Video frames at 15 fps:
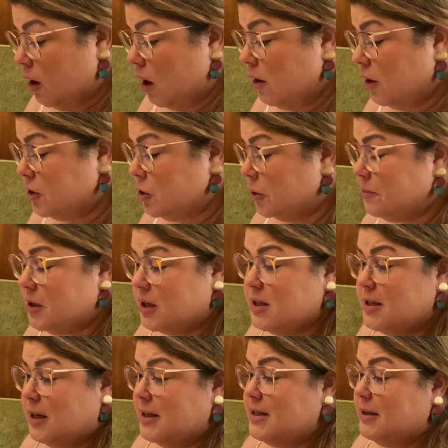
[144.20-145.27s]
The shrimp
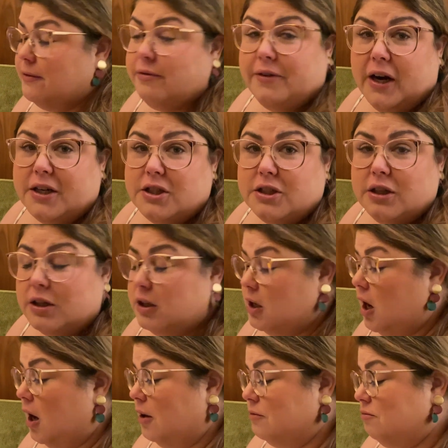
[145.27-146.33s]
taste nice and fresh,
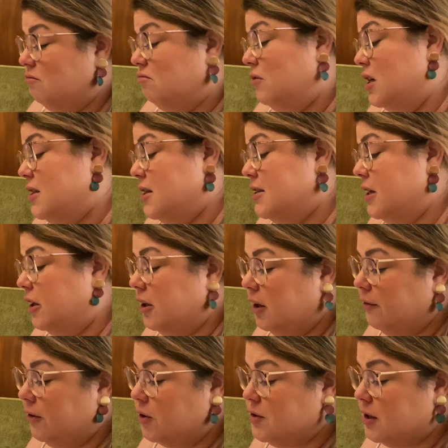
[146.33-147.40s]
not necessarily
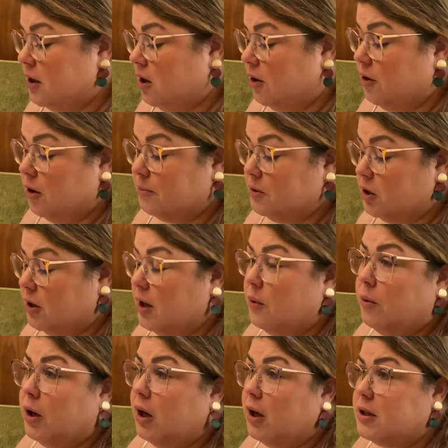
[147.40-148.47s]
frozen, although I'm sure they
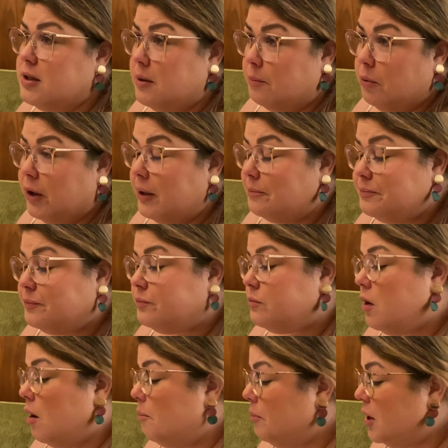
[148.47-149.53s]
were at some point.
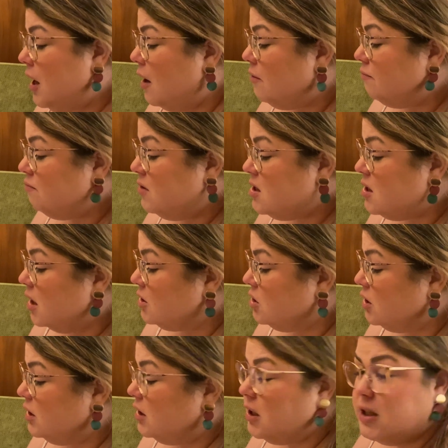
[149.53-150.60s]
But yeah, it's
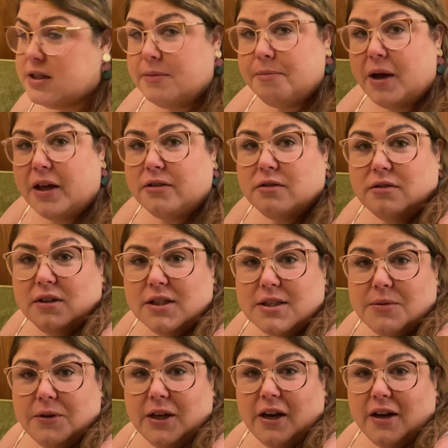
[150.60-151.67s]
actually isn't bad. Can't
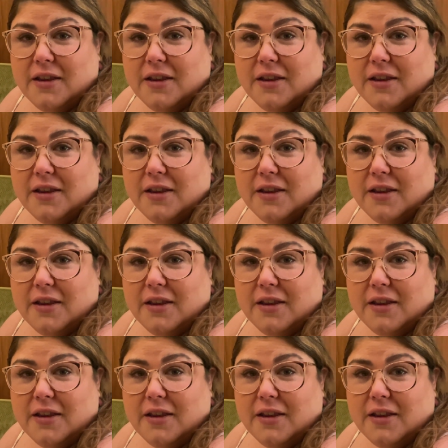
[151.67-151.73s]
see me doing